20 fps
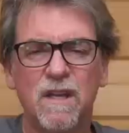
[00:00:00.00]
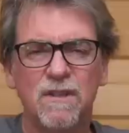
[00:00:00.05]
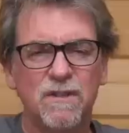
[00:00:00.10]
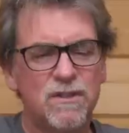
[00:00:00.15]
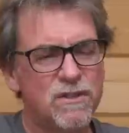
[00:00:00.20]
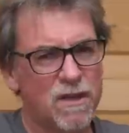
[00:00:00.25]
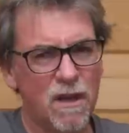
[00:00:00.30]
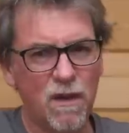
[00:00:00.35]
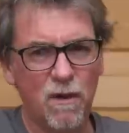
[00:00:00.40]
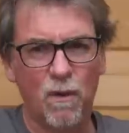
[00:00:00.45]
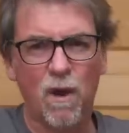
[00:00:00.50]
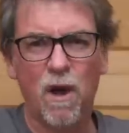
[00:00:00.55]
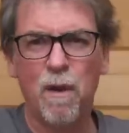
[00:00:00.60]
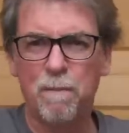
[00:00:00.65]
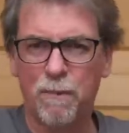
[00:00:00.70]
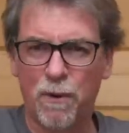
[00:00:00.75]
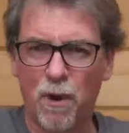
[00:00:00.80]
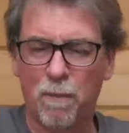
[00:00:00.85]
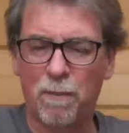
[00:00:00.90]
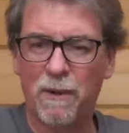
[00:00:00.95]
So, a
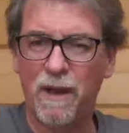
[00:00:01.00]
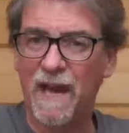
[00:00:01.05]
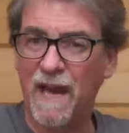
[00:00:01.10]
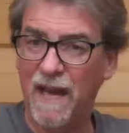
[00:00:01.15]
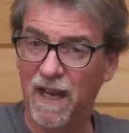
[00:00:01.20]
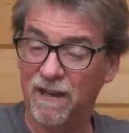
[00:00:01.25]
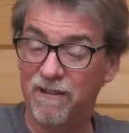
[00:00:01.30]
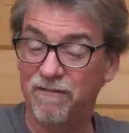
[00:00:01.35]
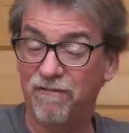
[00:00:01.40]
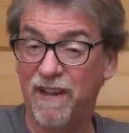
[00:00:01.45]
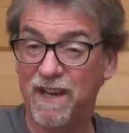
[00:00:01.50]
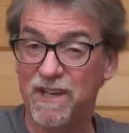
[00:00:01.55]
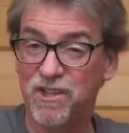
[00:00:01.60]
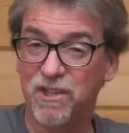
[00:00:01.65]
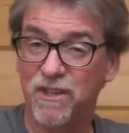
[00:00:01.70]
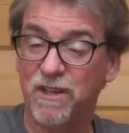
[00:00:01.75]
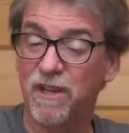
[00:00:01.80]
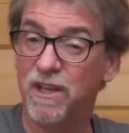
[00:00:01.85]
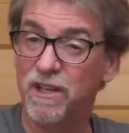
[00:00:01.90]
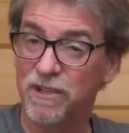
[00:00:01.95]
proper
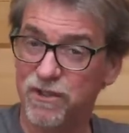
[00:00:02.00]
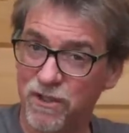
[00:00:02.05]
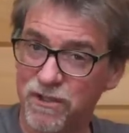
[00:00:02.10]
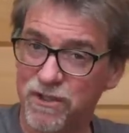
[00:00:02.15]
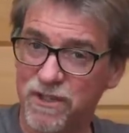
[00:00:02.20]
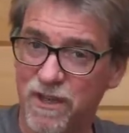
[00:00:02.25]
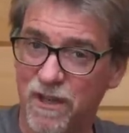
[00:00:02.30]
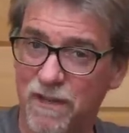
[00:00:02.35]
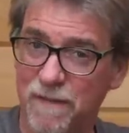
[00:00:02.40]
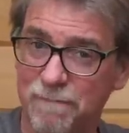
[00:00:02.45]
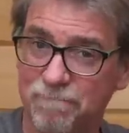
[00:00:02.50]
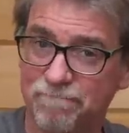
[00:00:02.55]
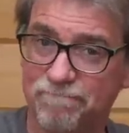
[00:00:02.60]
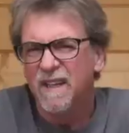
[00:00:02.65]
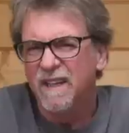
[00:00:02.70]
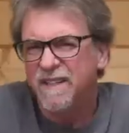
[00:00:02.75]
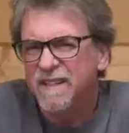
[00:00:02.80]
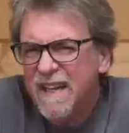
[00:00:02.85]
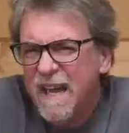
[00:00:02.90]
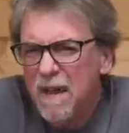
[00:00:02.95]
elevation adjuster.
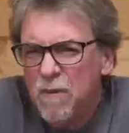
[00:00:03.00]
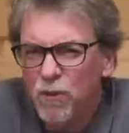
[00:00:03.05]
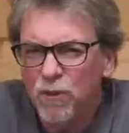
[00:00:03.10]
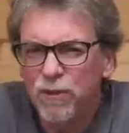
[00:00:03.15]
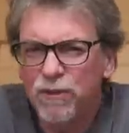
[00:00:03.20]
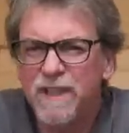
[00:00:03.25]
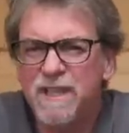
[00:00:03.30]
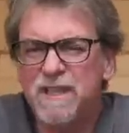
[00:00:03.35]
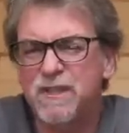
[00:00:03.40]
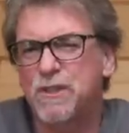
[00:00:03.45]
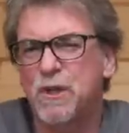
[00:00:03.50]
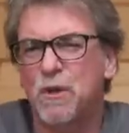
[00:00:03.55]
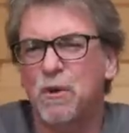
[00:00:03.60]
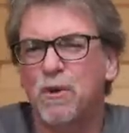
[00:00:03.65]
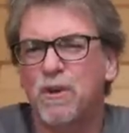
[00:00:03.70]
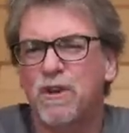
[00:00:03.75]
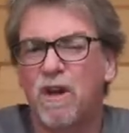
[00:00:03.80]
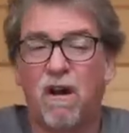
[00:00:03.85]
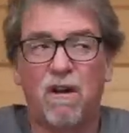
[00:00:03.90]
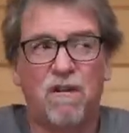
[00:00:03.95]
Now, all this
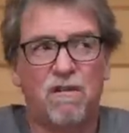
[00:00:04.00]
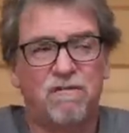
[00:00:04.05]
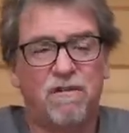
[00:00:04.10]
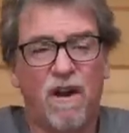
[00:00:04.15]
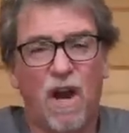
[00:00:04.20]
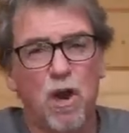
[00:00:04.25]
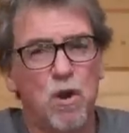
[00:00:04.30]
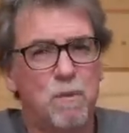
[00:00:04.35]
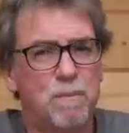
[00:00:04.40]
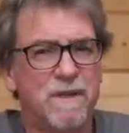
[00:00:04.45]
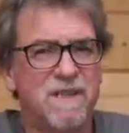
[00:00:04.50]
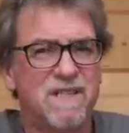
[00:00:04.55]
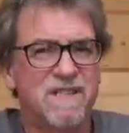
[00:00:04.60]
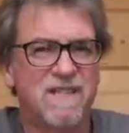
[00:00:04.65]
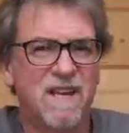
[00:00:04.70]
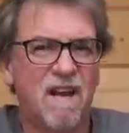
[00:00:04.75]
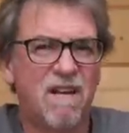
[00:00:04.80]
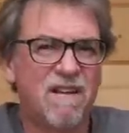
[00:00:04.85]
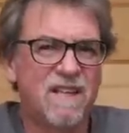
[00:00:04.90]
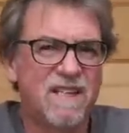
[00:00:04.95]
talk of open
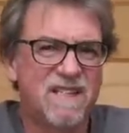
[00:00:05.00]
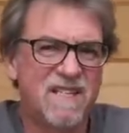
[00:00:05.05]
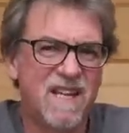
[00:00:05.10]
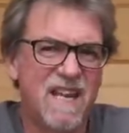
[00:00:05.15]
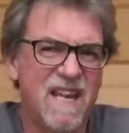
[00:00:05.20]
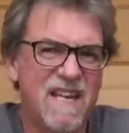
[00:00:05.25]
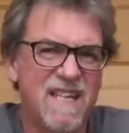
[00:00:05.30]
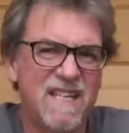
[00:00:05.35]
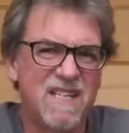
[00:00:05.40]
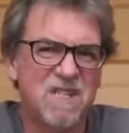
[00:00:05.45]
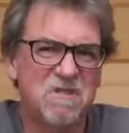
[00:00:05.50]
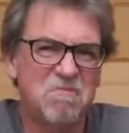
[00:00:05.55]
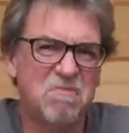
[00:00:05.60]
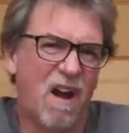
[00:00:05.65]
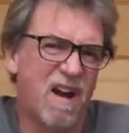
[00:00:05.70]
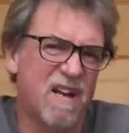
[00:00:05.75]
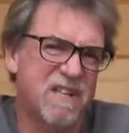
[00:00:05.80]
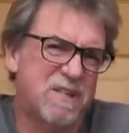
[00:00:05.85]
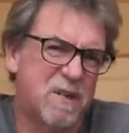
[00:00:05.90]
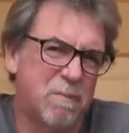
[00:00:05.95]
sights is,
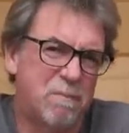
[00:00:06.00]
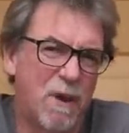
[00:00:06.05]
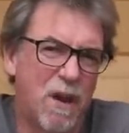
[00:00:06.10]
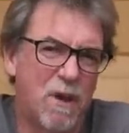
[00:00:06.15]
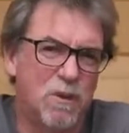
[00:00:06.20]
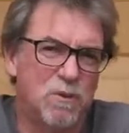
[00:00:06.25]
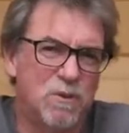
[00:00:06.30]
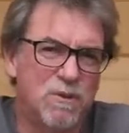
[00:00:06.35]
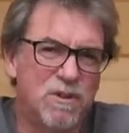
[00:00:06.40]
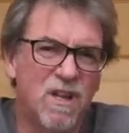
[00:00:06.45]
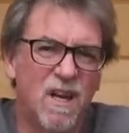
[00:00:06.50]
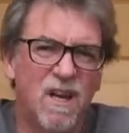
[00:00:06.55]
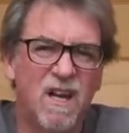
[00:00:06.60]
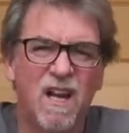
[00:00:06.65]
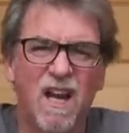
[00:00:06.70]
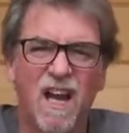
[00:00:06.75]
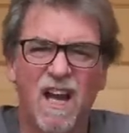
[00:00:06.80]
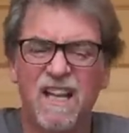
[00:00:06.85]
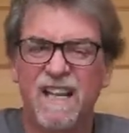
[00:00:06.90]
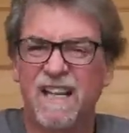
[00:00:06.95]
I suppose,
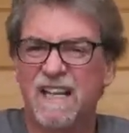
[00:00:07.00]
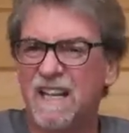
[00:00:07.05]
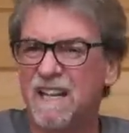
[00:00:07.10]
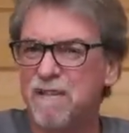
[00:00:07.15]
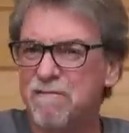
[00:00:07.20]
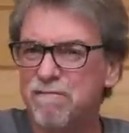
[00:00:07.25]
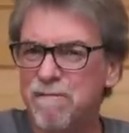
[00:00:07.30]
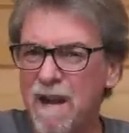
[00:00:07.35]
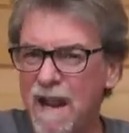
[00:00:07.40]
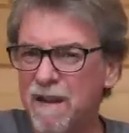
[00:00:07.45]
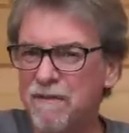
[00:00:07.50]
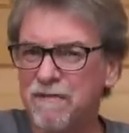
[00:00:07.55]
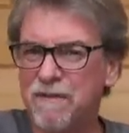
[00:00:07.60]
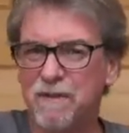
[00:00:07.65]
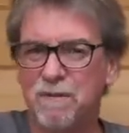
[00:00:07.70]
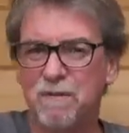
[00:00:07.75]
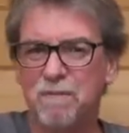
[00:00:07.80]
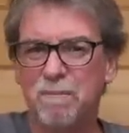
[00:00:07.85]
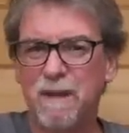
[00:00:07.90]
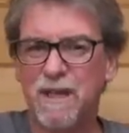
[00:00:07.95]
a little
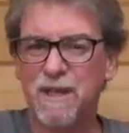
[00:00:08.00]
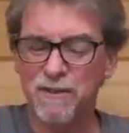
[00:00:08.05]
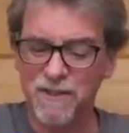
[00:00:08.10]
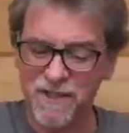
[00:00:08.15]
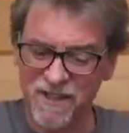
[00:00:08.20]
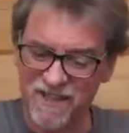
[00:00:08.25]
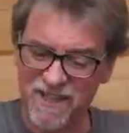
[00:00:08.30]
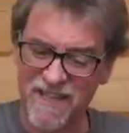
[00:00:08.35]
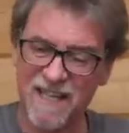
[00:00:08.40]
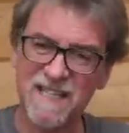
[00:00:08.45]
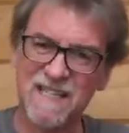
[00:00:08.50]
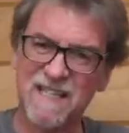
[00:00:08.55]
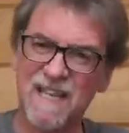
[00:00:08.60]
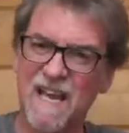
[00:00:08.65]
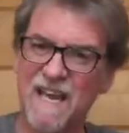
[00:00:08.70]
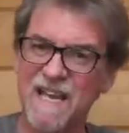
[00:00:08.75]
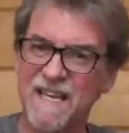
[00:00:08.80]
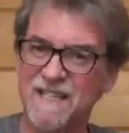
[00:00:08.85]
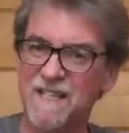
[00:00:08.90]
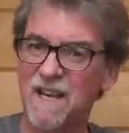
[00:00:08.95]
irrelevant because this
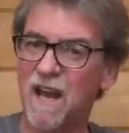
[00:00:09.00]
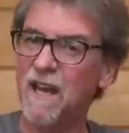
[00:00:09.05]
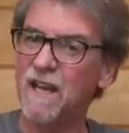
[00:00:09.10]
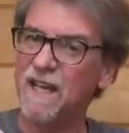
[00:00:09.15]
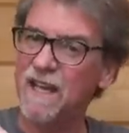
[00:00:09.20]
is a